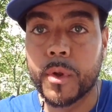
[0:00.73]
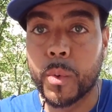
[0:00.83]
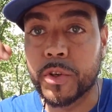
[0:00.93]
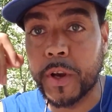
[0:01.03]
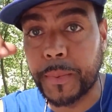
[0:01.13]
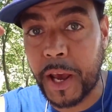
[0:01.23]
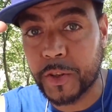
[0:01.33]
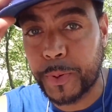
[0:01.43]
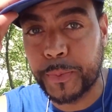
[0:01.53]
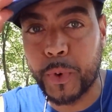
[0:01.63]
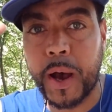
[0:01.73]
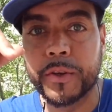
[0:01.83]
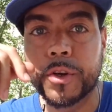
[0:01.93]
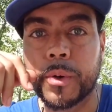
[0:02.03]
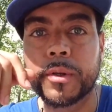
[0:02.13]
What's up, nice people? How
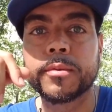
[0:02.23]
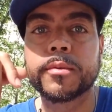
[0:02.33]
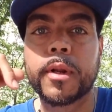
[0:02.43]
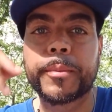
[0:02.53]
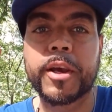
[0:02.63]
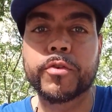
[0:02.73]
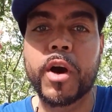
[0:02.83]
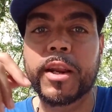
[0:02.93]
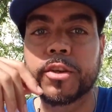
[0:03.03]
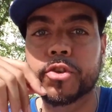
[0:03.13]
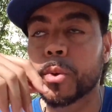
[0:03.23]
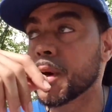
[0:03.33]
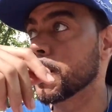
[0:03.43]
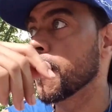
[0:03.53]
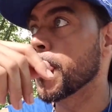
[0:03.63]
you doing? Let me get right into
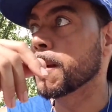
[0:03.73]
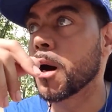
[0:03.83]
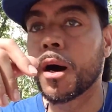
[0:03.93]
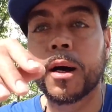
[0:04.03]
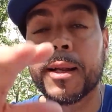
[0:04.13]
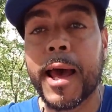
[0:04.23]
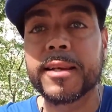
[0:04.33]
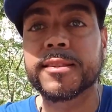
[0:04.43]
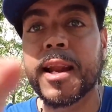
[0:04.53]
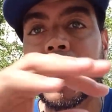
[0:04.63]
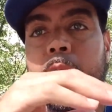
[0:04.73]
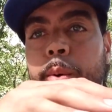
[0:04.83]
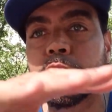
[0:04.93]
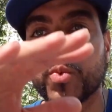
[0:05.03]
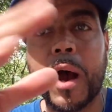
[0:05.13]
it. Last night I
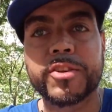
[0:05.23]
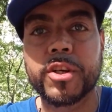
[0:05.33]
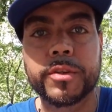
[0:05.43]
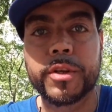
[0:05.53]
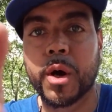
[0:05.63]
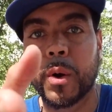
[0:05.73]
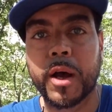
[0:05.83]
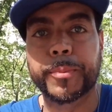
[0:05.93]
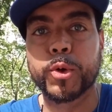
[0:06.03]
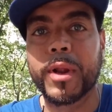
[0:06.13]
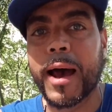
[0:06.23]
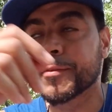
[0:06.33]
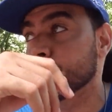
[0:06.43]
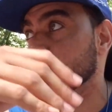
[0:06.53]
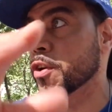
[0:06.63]
was watching, a couple
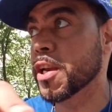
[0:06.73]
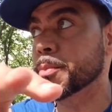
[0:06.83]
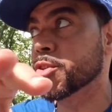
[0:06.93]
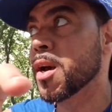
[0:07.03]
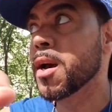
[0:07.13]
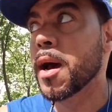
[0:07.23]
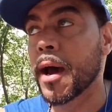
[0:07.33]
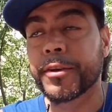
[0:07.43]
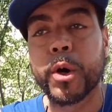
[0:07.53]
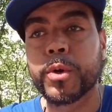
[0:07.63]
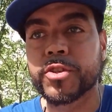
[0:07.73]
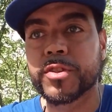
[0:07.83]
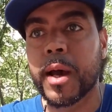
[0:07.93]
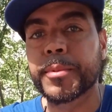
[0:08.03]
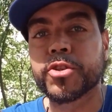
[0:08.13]
live streams. I noticed
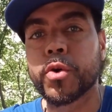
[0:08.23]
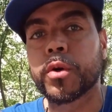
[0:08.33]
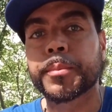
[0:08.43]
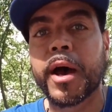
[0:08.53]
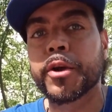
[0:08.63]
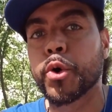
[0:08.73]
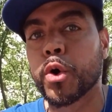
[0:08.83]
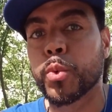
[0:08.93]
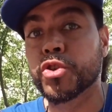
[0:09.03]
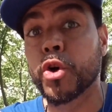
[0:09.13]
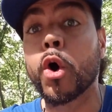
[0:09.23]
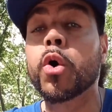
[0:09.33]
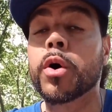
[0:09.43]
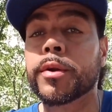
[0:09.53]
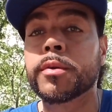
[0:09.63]
Tommy Sotomayor was
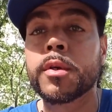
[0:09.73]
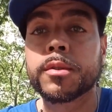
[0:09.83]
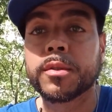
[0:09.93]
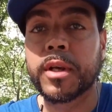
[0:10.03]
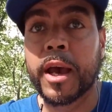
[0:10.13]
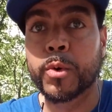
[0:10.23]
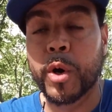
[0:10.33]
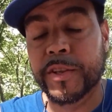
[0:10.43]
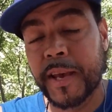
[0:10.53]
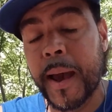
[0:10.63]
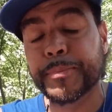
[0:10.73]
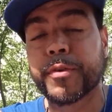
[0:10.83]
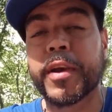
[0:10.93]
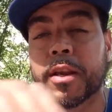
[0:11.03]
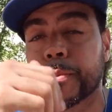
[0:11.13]
on, and what
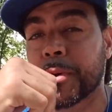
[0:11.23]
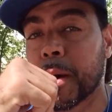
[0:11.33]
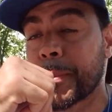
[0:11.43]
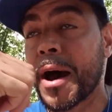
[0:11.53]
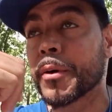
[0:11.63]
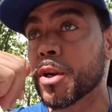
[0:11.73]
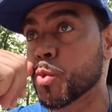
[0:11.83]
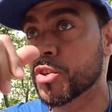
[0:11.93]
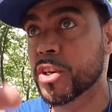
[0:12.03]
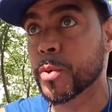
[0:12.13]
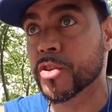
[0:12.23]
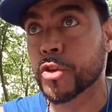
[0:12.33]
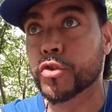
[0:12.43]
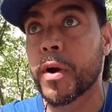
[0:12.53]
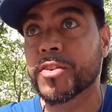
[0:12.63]
captivated me about it was he was
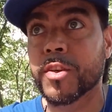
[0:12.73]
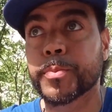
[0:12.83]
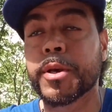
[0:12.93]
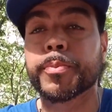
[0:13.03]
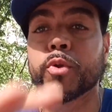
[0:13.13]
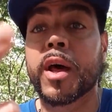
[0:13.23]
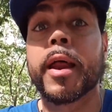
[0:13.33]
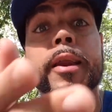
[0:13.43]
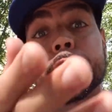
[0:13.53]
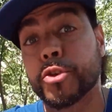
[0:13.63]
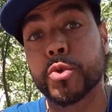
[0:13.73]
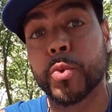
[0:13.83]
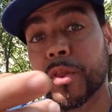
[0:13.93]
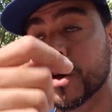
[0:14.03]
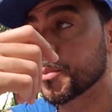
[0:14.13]
addressing people that had issues
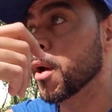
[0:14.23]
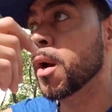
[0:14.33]
with him.